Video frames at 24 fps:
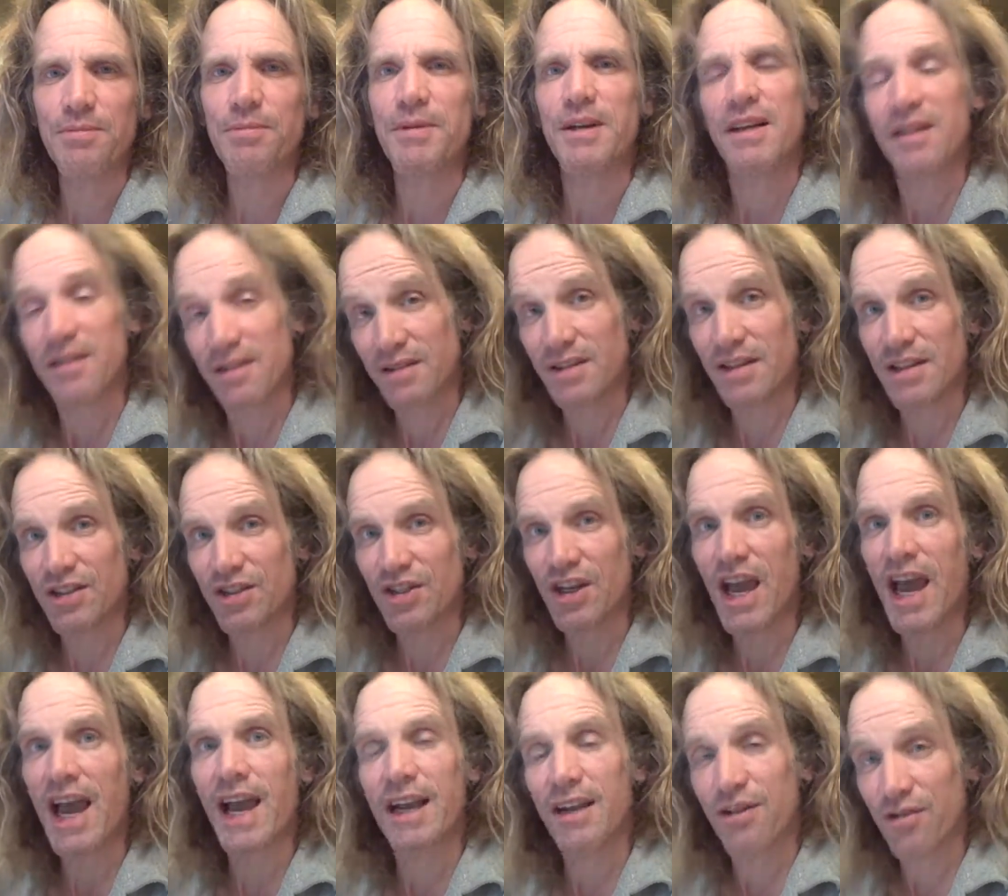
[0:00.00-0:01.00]
because the
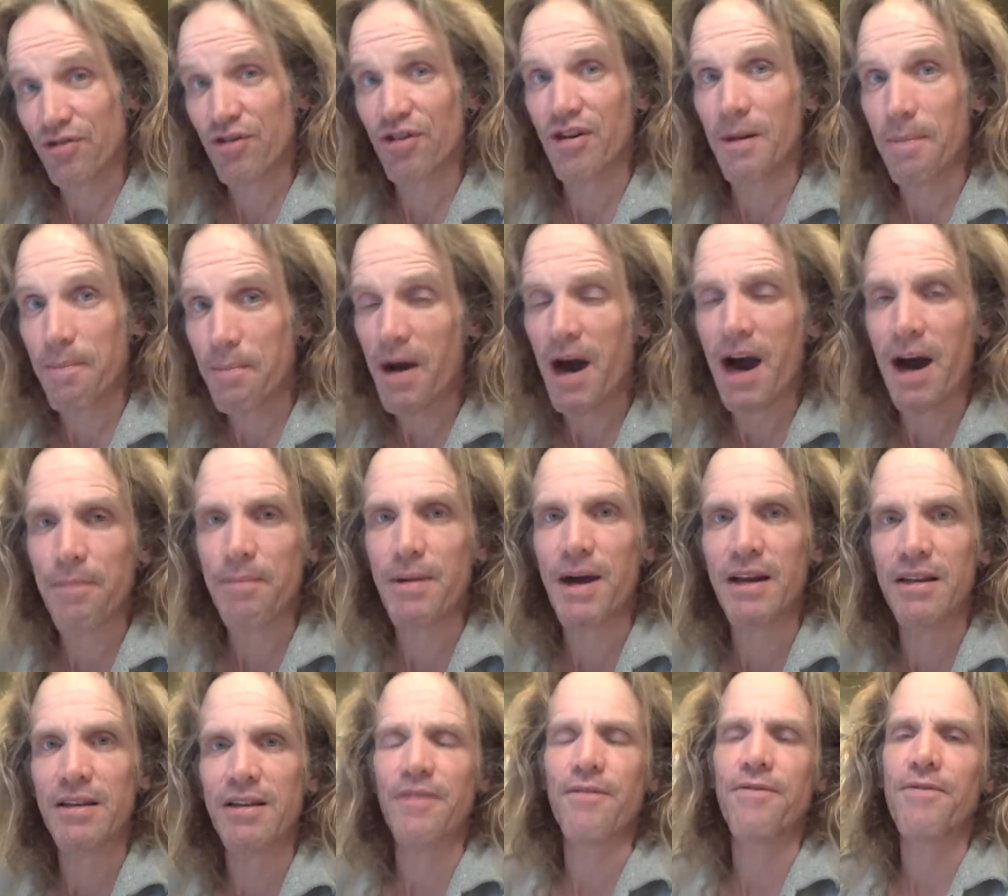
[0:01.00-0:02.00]
jack is going to pop
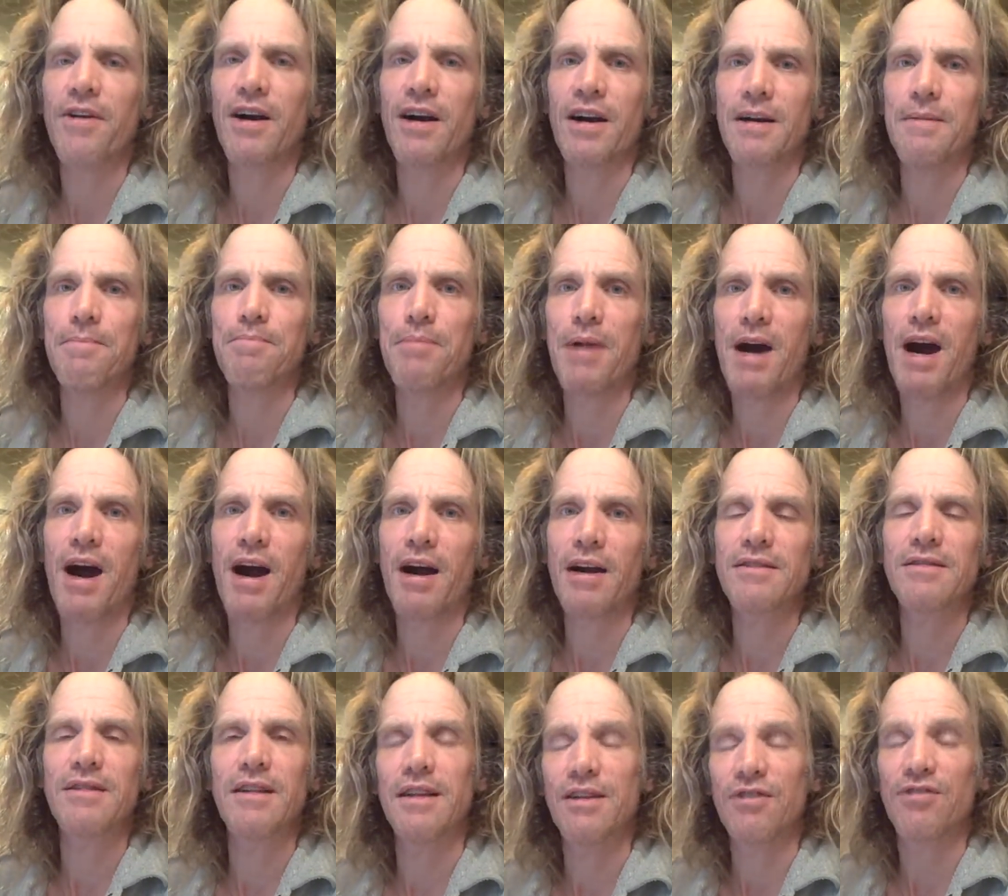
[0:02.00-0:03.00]
out of the fucking
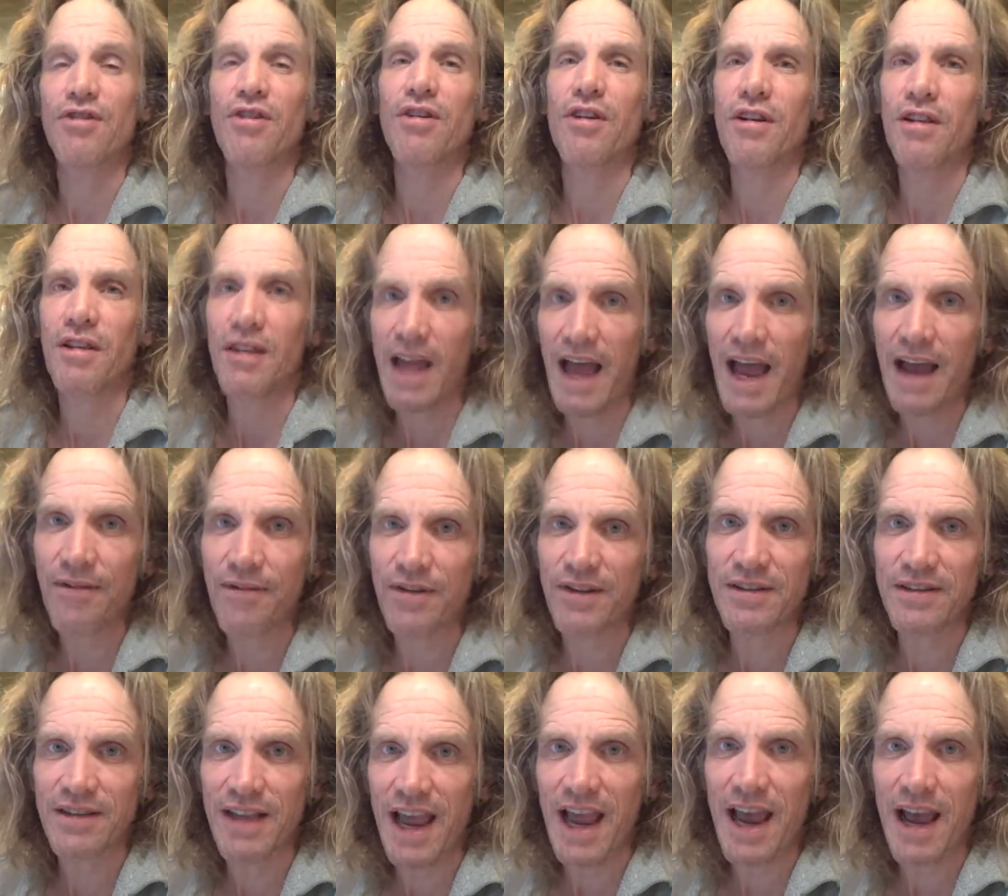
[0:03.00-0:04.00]
box and he's going to laugh
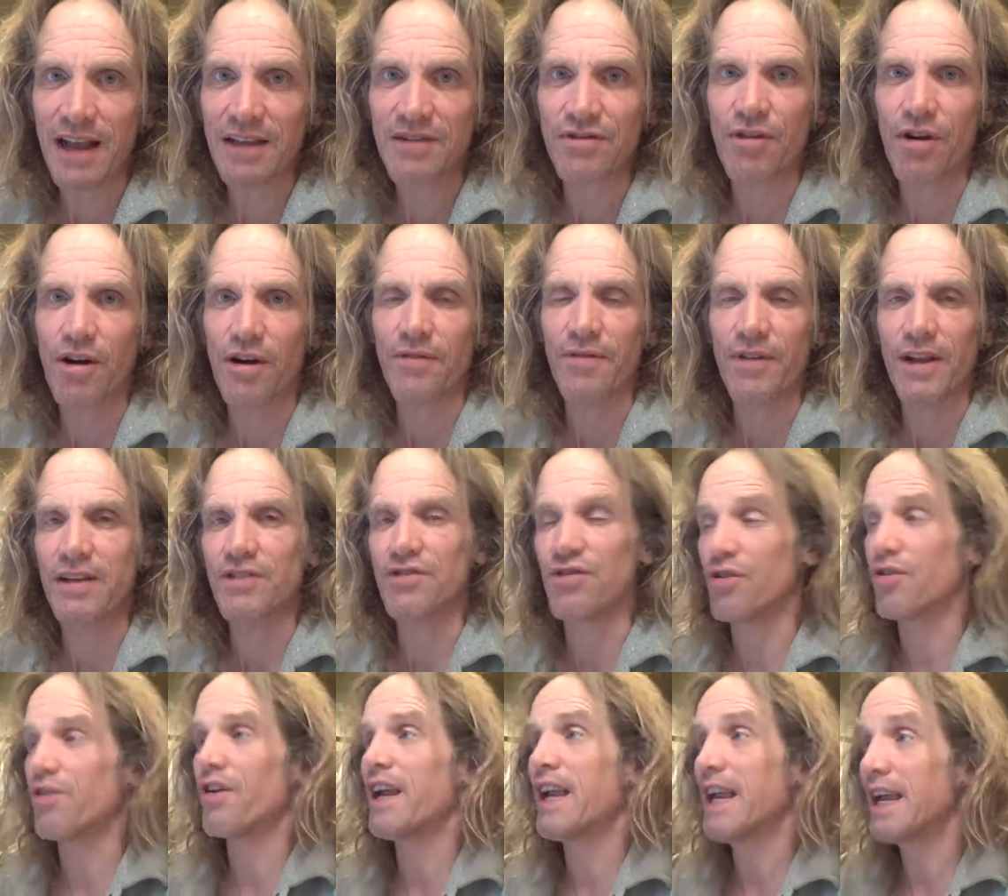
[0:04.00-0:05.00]
his ass off as
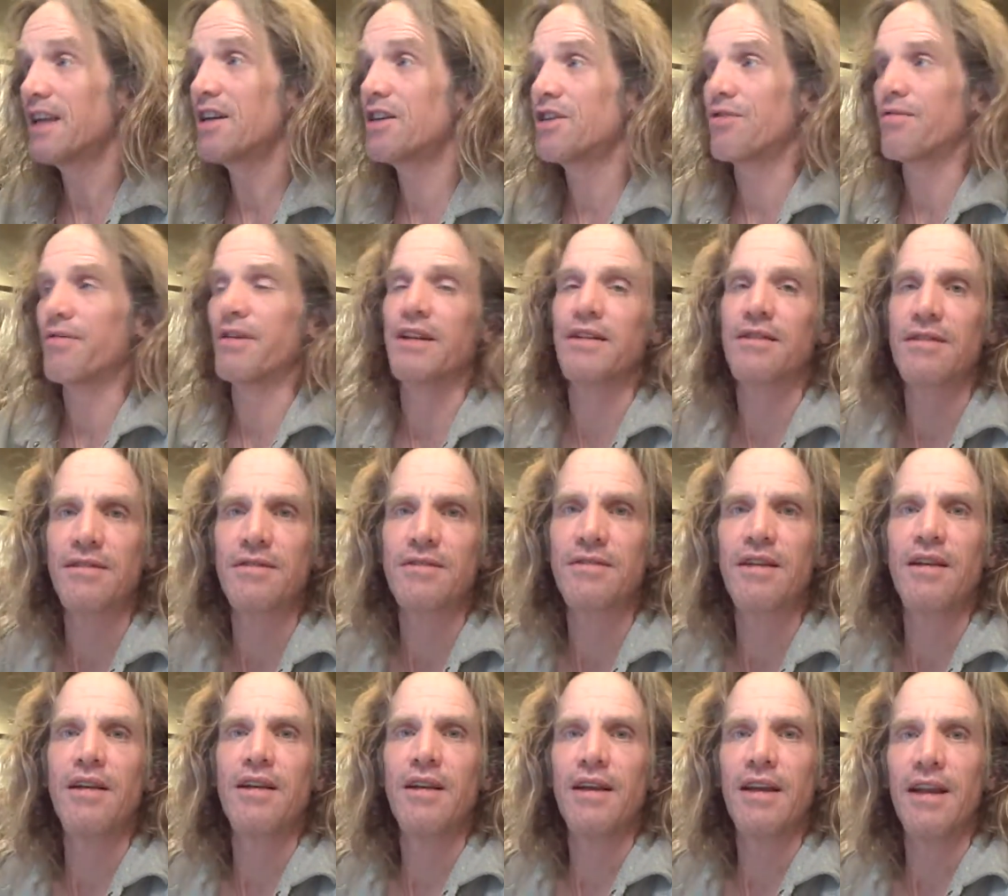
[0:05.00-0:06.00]
your ignorance
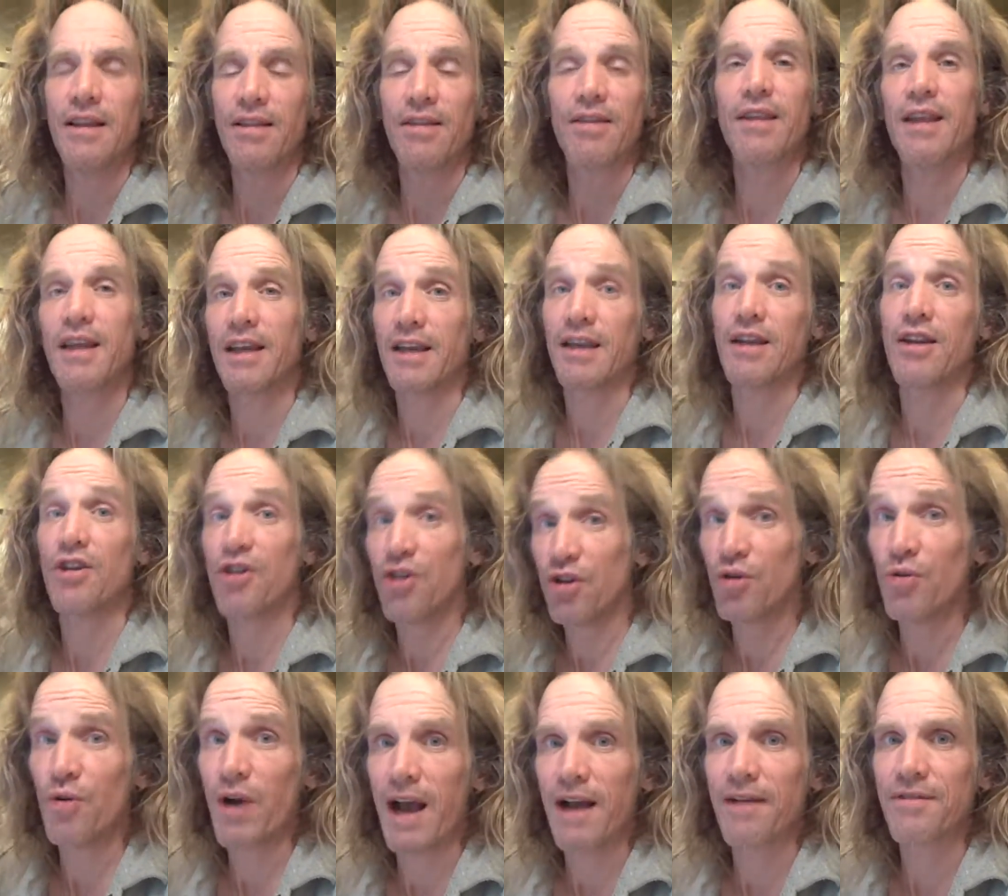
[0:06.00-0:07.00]
in thinking
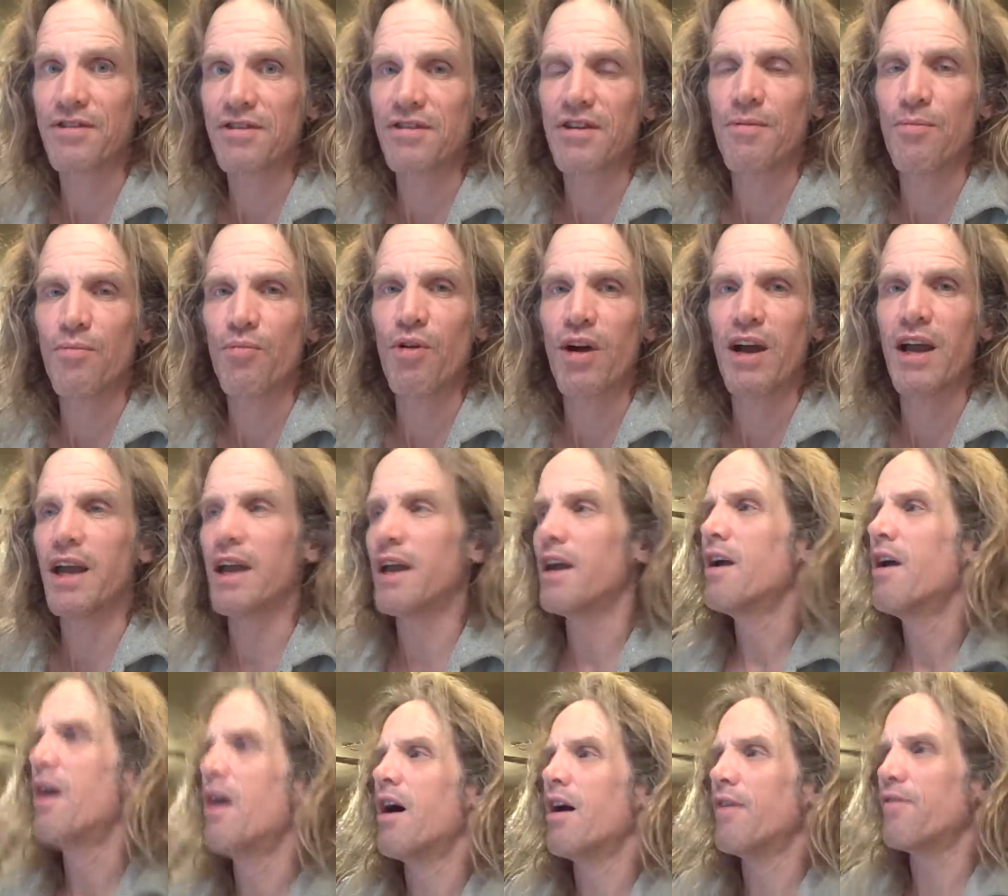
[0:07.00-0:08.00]
you have some way
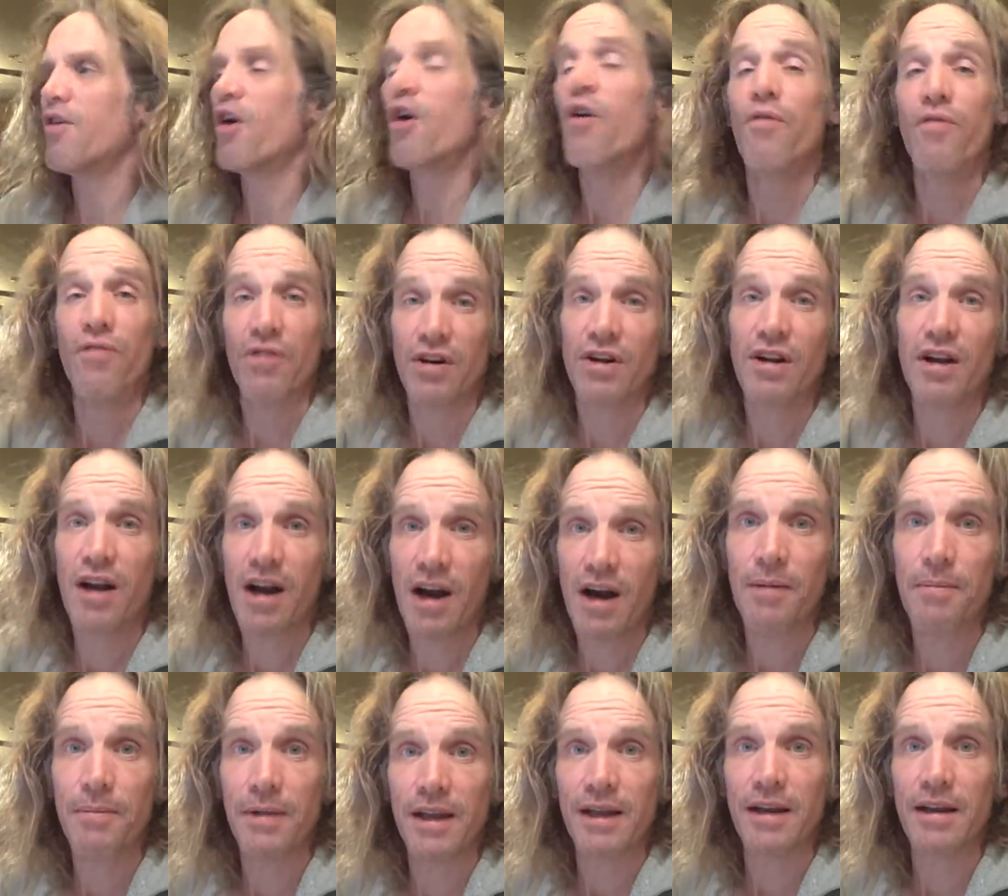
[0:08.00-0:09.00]
of
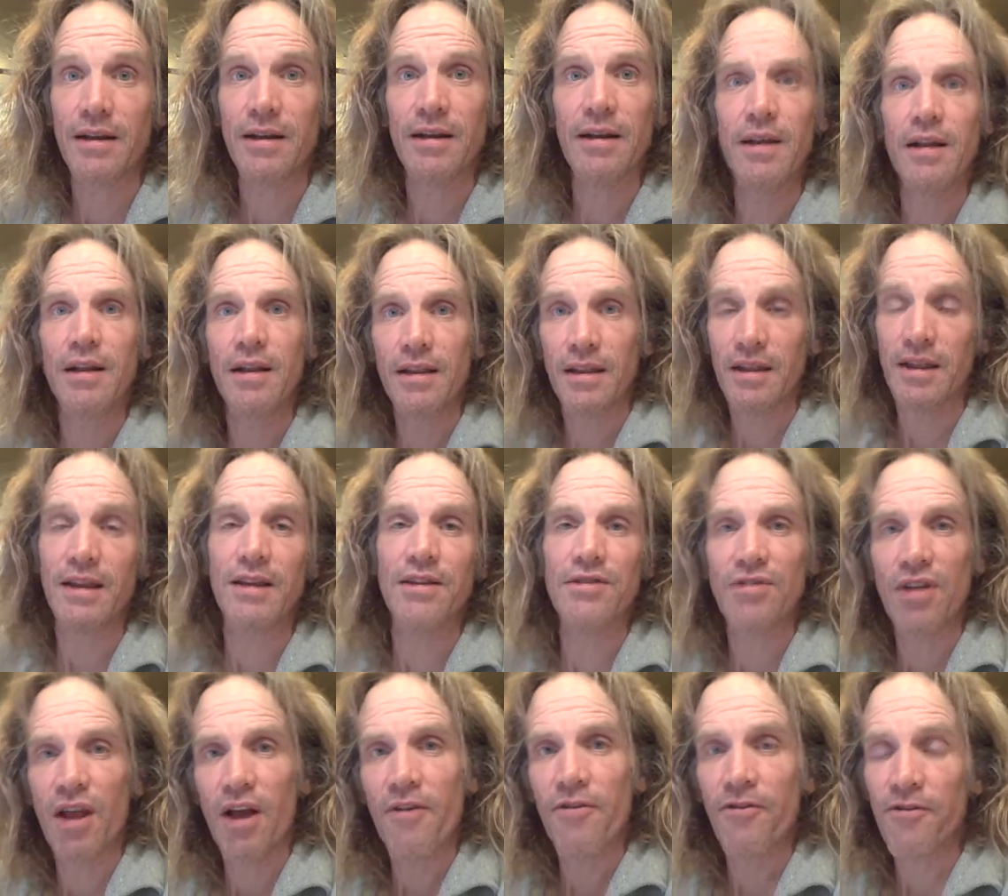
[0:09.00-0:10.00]
overcoming
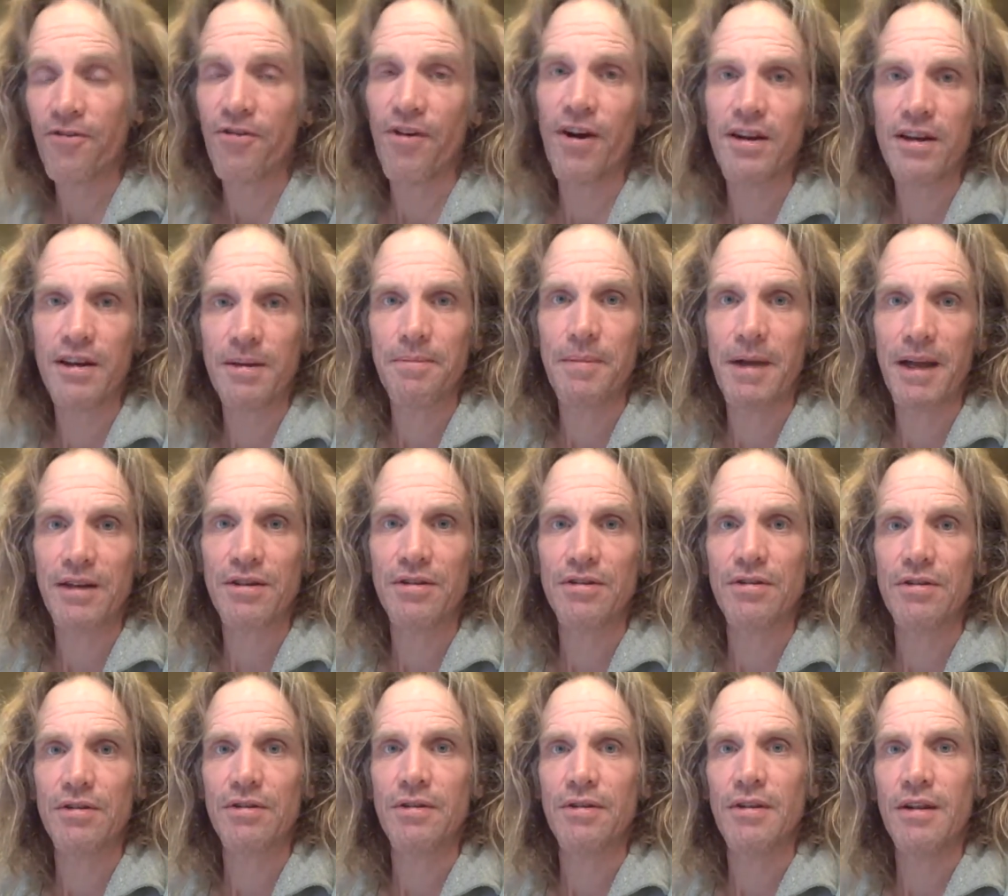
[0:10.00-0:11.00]
these
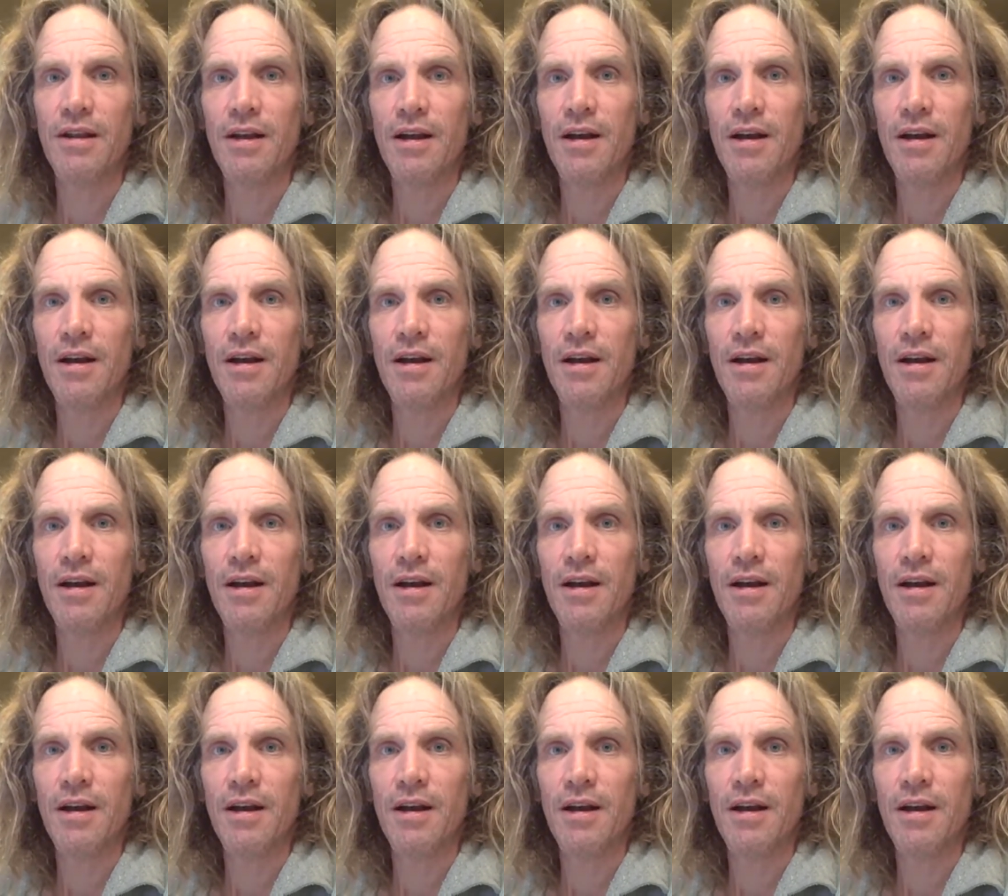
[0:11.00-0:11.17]
fundamental